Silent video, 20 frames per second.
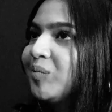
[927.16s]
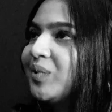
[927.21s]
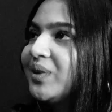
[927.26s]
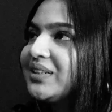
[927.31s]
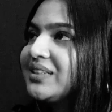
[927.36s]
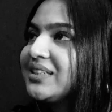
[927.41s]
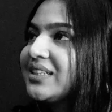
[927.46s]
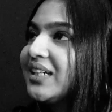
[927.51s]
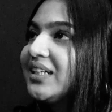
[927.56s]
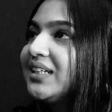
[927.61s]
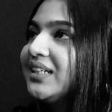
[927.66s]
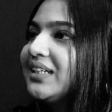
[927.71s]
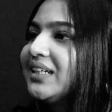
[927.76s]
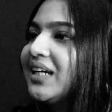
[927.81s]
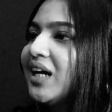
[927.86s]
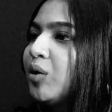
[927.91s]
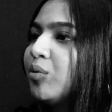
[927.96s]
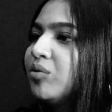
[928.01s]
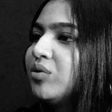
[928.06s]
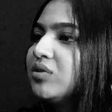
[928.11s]
But
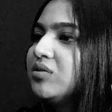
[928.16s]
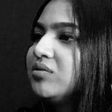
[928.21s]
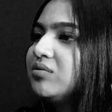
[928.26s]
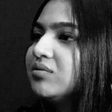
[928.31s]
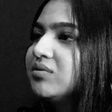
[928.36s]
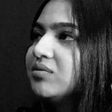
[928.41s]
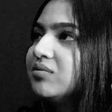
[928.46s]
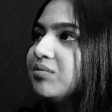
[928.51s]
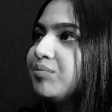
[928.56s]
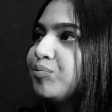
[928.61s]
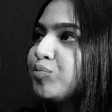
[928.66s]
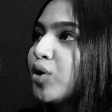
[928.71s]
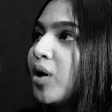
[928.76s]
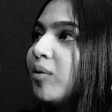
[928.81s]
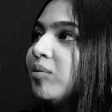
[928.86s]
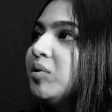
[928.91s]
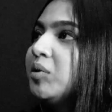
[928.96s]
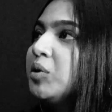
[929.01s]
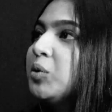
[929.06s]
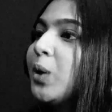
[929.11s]
suddenly I would
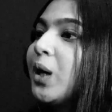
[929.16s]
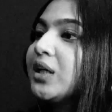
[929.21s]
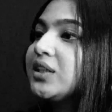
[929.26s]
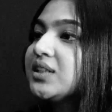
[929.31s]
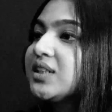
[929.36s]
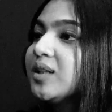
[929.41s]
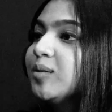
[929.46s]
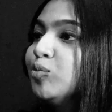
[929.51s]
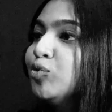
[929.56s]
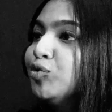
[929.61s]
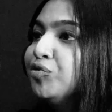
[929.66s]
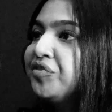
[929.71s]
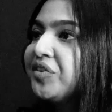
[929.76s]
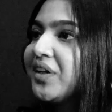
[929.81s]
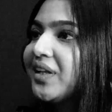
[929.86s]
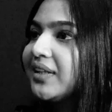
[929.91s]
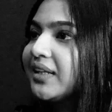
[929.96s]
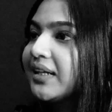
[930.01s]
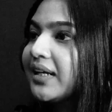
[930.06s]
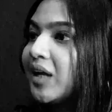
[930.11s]
probably be watching a
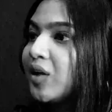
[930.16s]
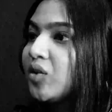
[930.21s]
movie and then